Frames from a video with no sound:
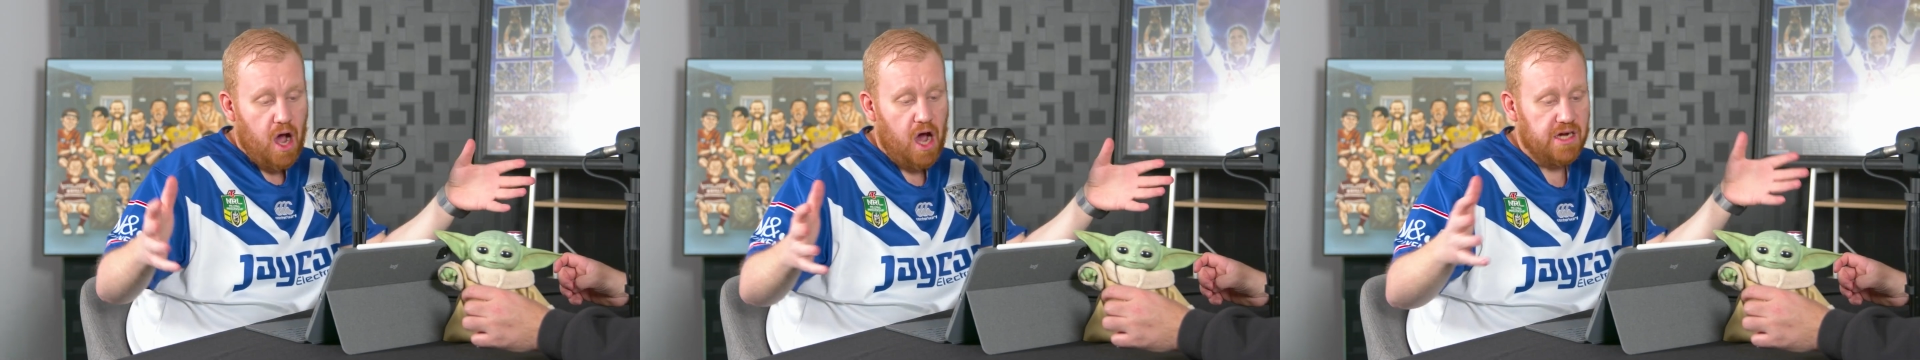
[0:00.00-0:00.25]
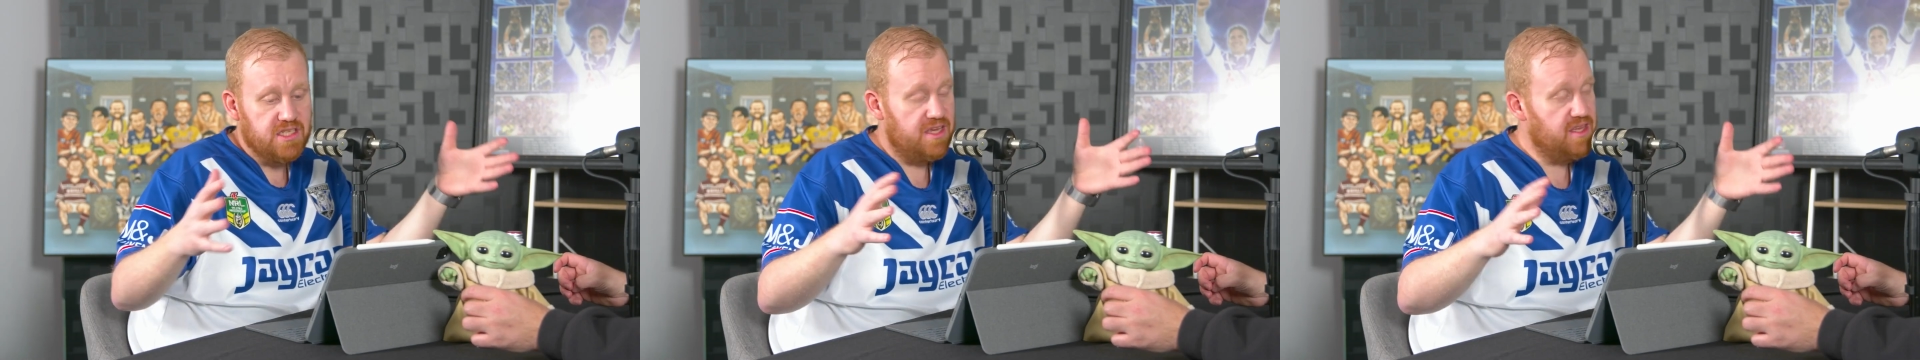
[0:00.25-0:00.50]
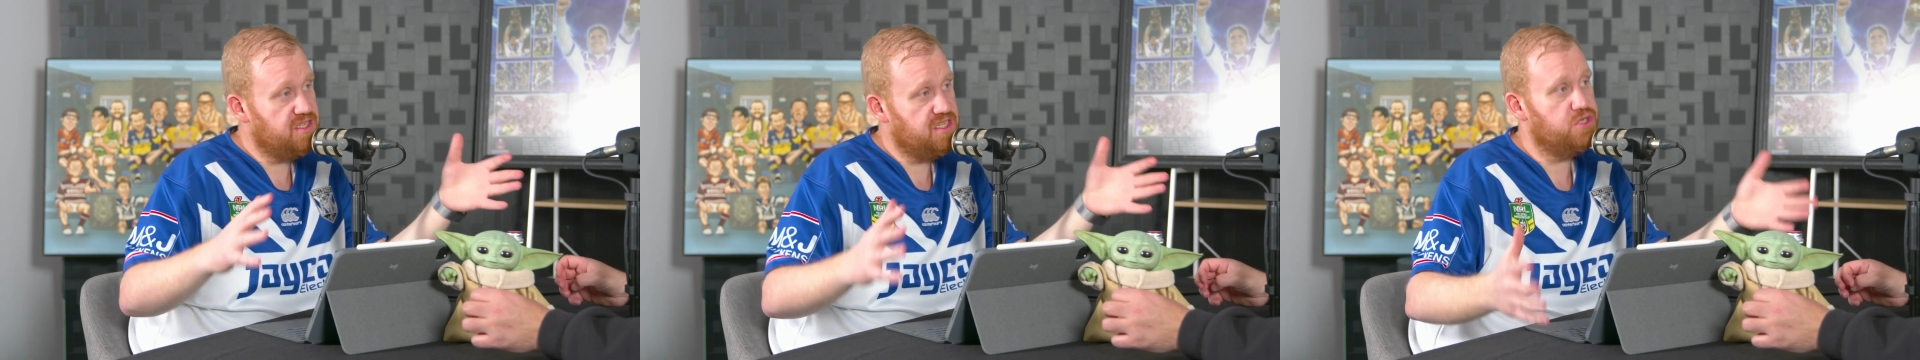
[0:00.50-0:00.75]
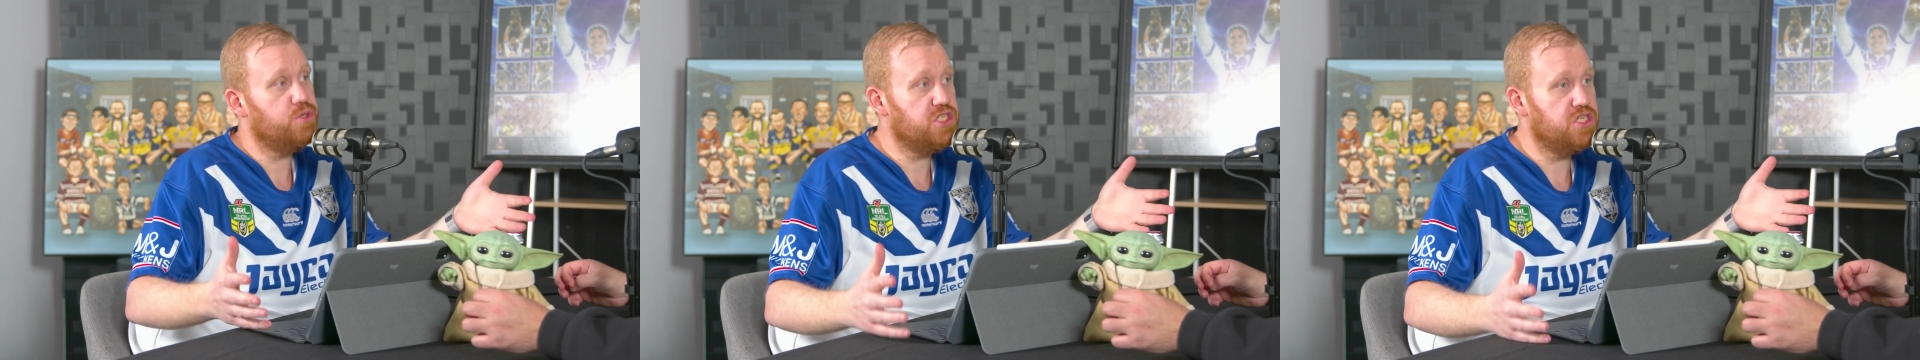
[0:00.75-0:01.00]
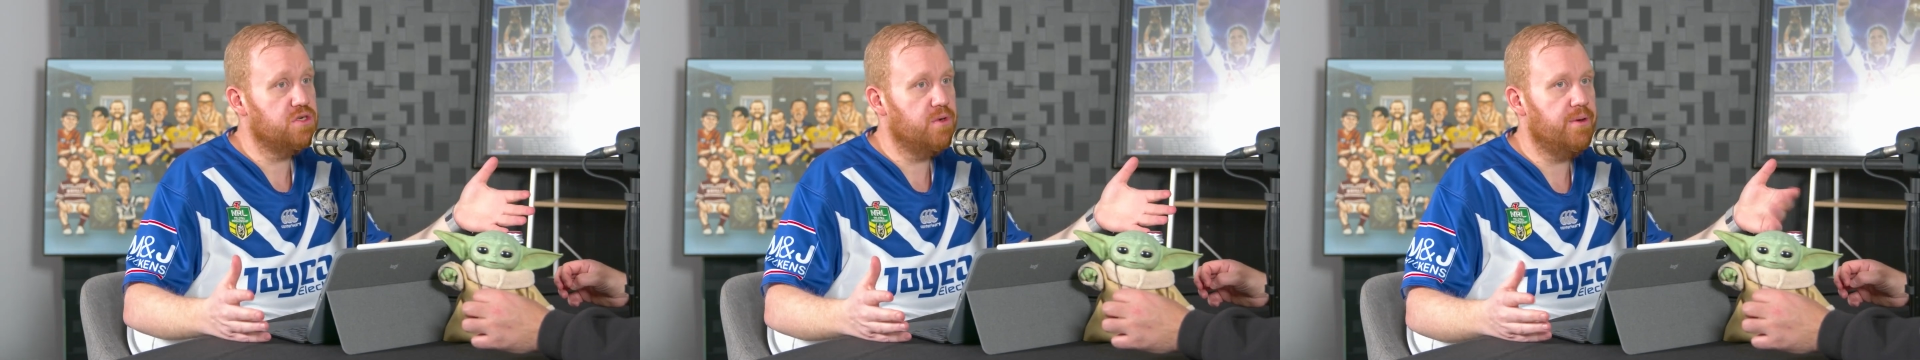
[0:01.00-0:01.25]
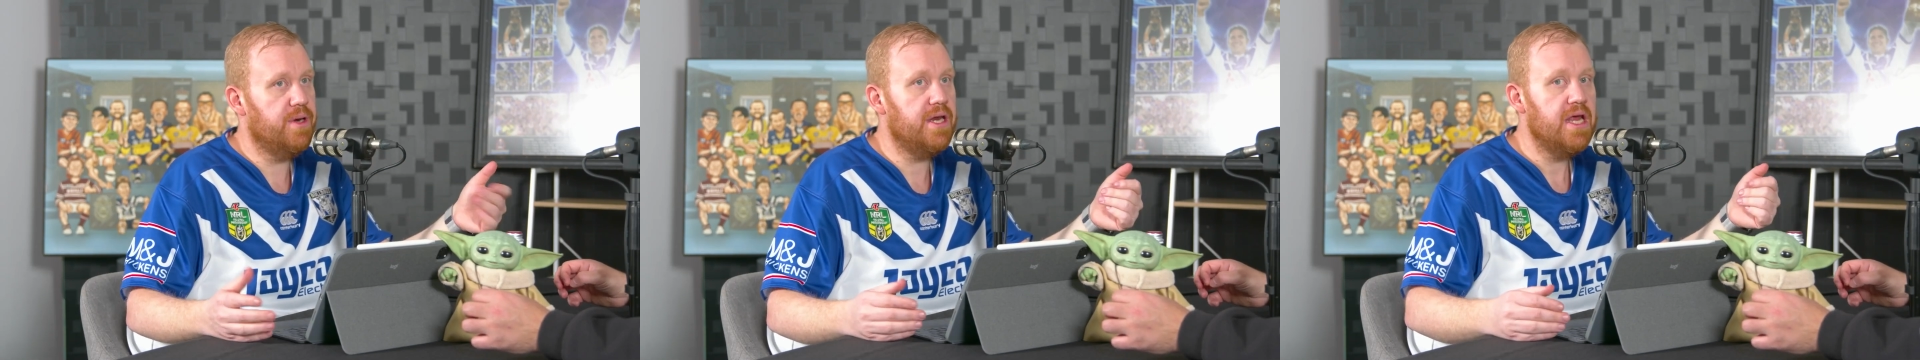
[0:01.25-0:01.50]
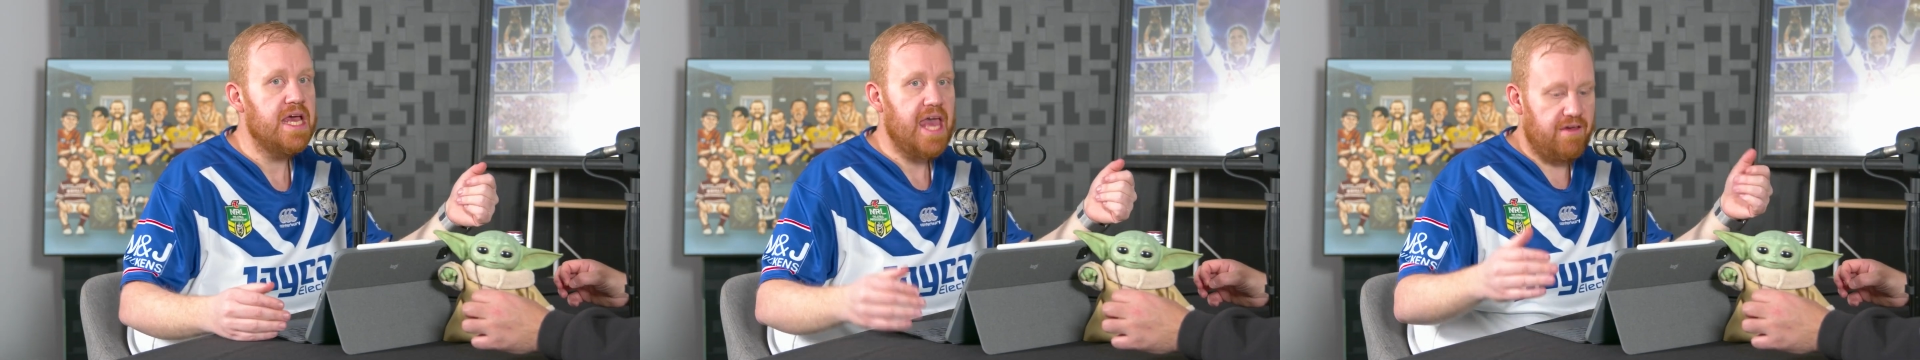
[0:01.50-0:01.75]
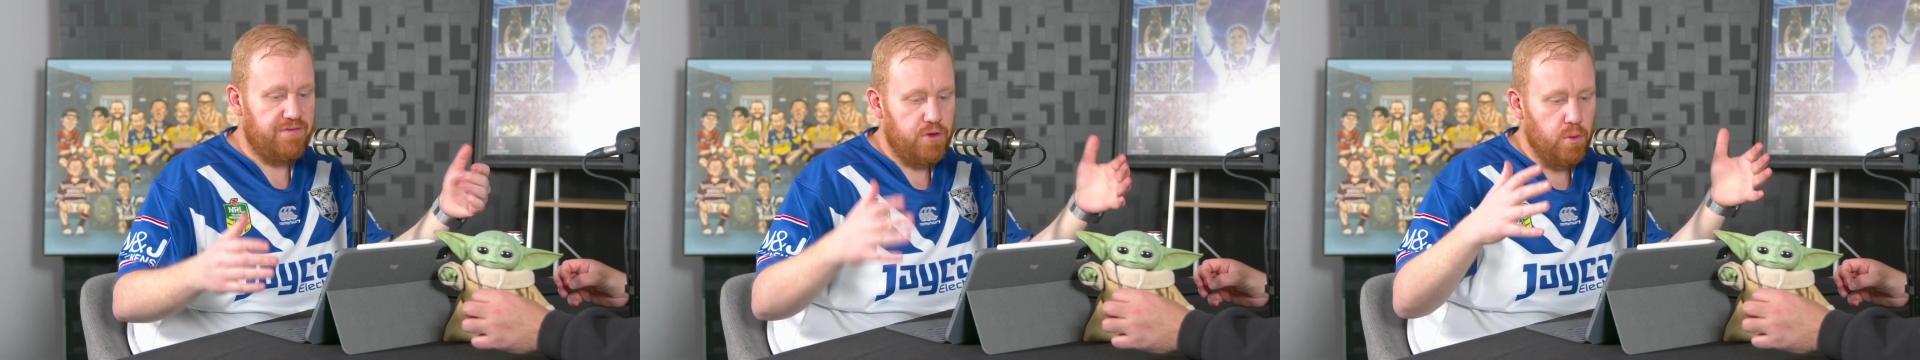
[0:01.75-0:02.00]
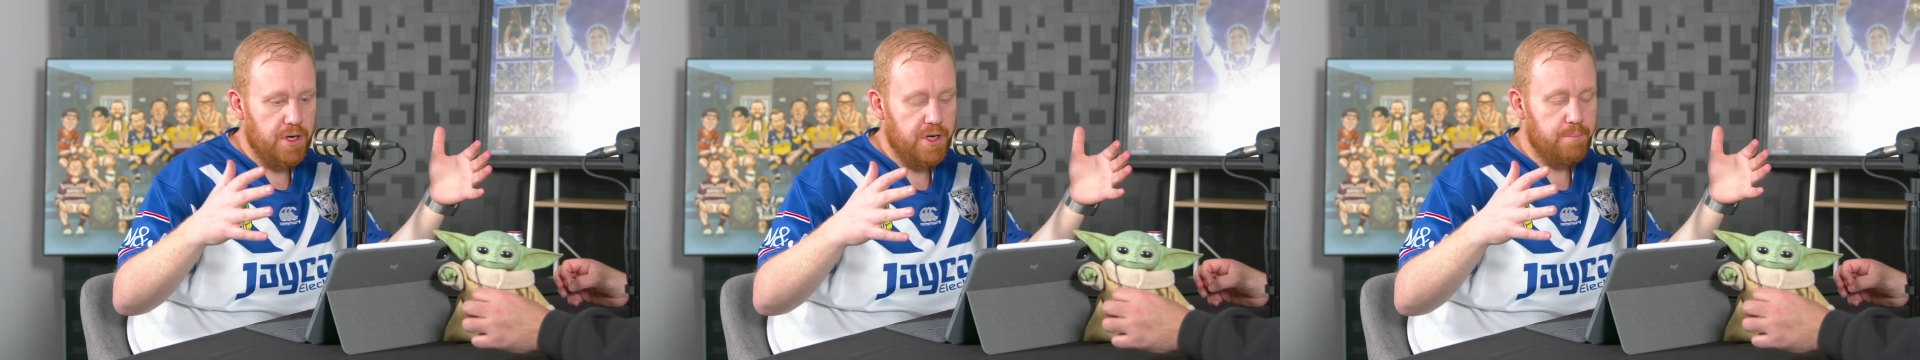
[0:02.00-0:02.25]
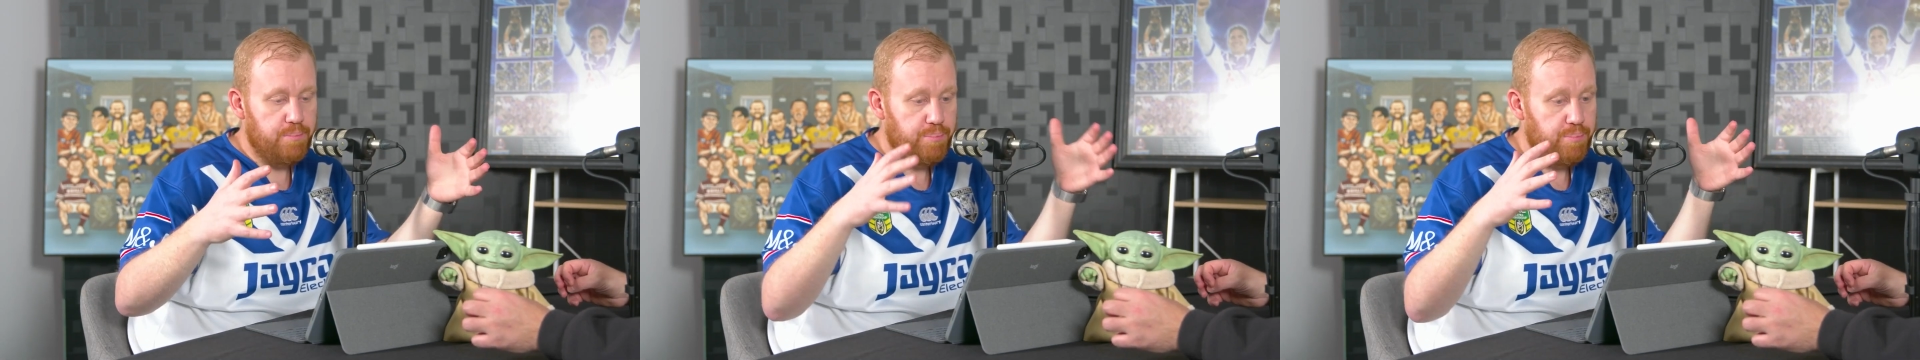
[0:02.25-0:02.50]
Honestly, the situation we're in, if you want to